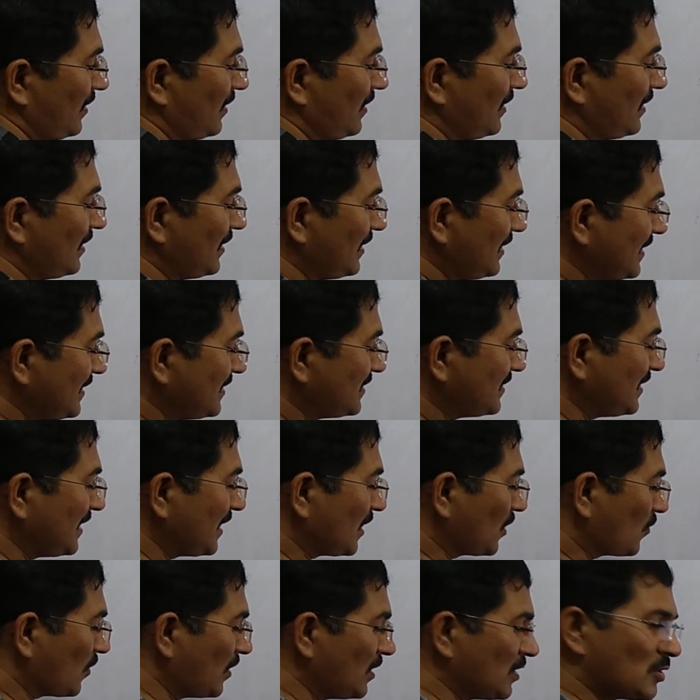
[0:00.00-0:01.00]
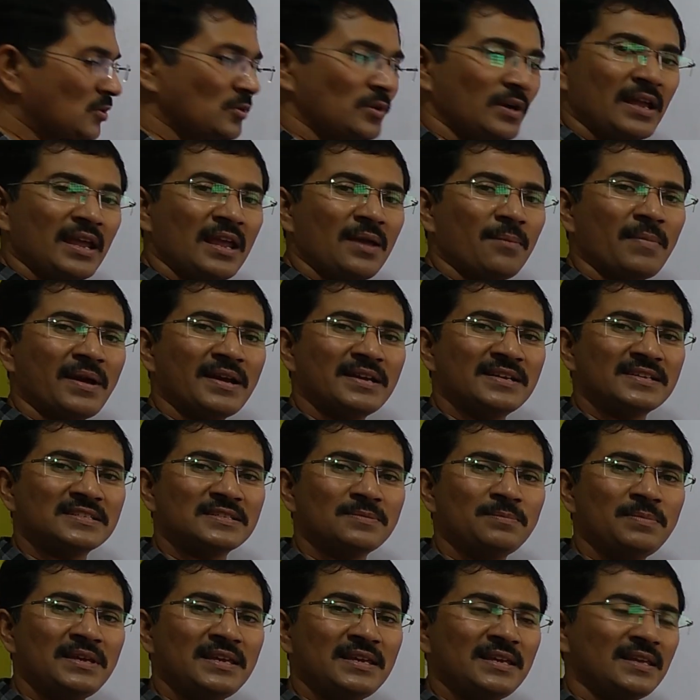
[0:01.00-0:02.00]
is equal to A minus
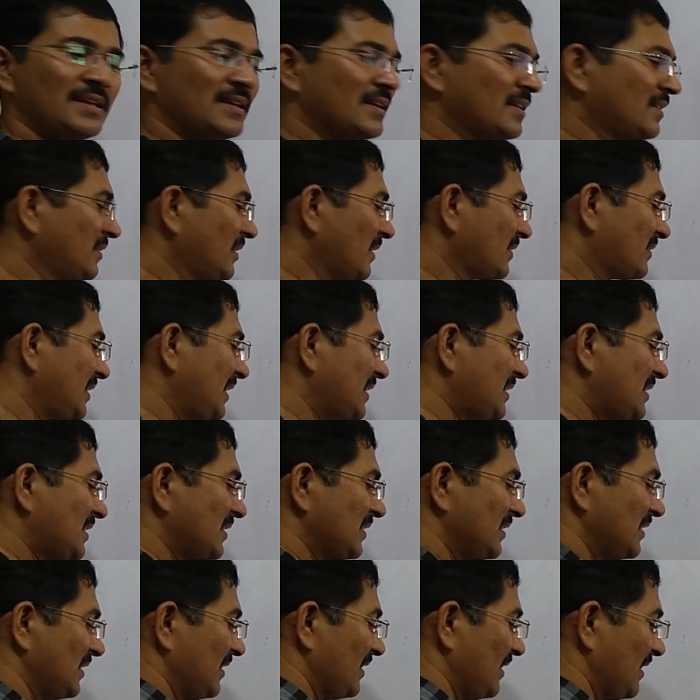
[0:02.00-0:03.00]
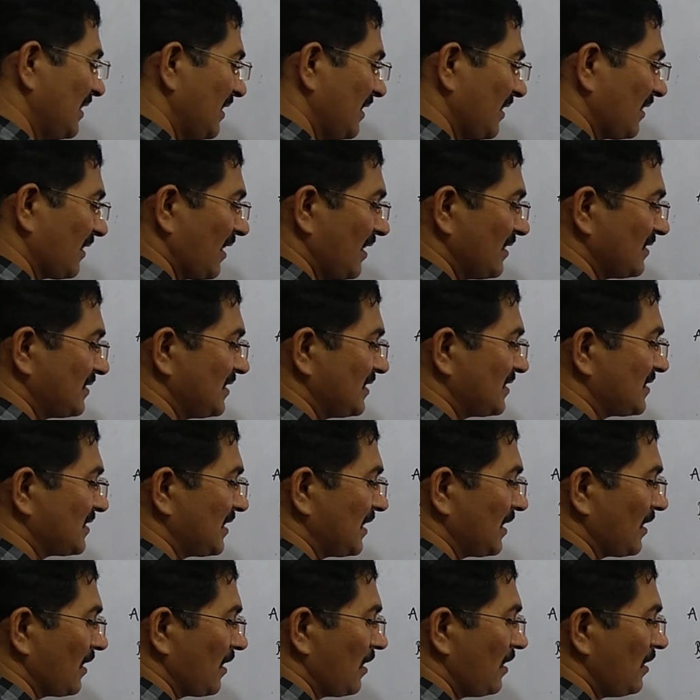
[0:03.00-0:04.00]
B. The set
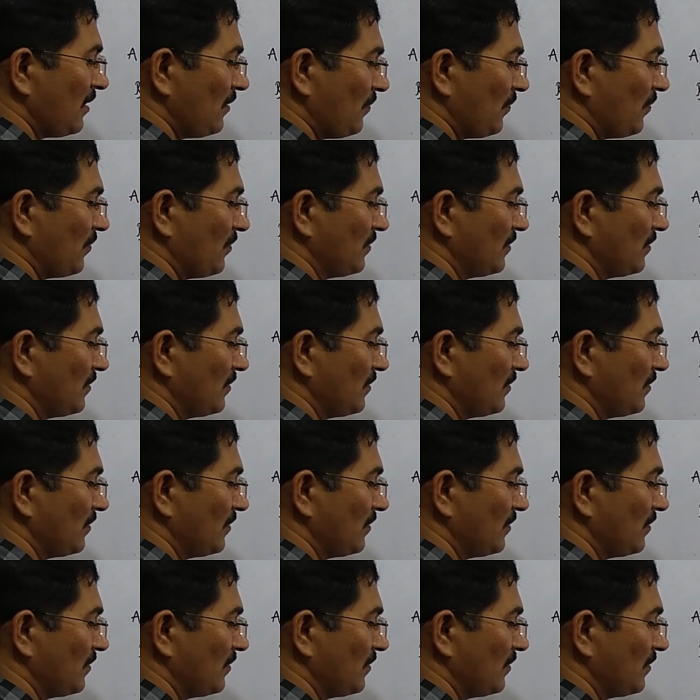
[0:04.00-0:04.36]
consisting of